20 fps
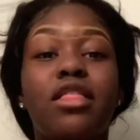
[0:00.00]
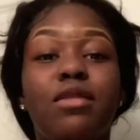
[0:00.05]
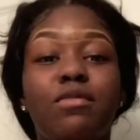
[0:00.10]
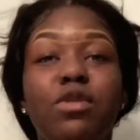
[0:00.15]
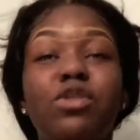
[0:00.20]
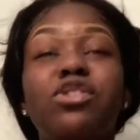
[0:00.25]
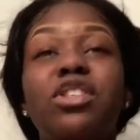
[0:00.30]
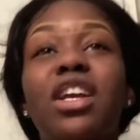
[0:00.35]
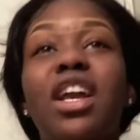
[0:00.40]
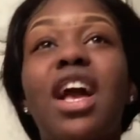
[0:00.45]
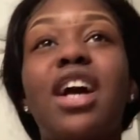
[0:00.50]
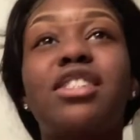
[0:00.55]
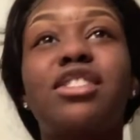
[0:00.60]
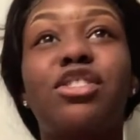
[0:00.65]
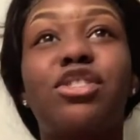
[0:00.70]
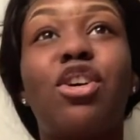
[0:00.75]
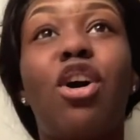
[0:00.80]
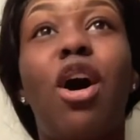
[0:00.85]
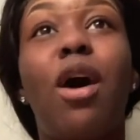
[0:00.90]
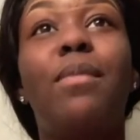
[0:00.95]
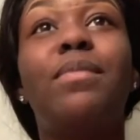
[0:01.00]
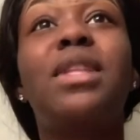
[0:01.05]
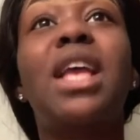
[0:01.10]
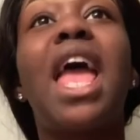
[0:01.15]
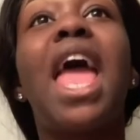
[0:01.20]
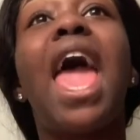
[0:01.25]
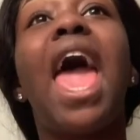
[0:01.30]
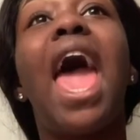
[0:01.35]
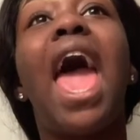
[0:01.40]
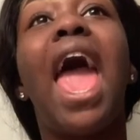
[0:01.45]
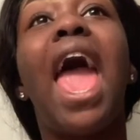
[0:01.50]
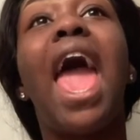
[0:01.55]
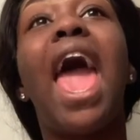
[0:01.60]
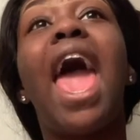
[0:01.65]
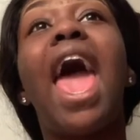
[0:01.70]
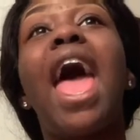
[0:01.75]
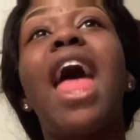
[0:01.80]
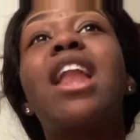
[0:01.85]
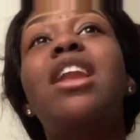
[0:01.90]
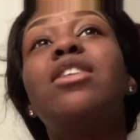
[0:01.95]
The music has stopped,
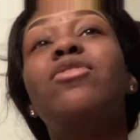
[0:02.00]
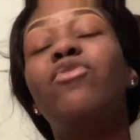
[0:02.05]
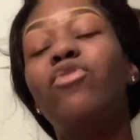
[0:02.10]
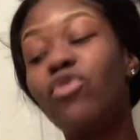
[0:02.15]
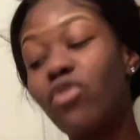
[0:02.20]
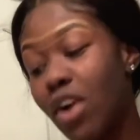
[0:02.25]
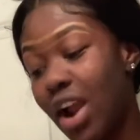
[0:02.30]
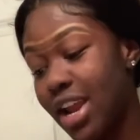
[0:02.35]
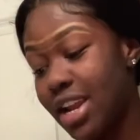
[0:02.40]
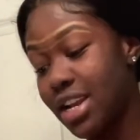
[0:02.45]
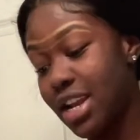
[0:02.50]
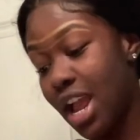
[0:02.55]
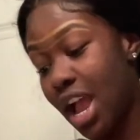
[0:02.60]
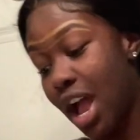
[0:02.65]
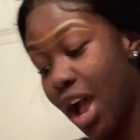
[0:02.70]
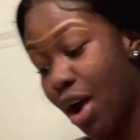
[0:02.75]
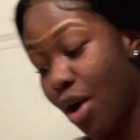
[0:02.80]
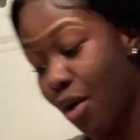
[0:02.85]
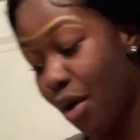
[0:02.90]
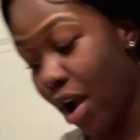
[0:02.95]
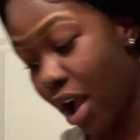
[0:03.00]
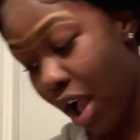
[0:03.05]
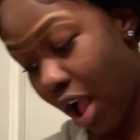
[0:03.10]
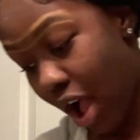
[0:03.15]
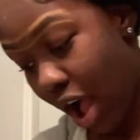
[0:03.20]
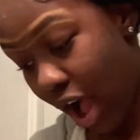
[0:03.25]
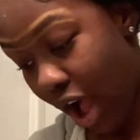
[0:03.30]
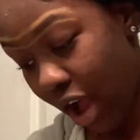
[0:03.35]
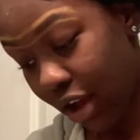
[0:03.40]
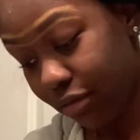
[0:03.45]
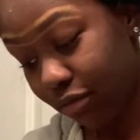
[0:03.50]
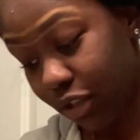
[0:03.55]
and right now I'm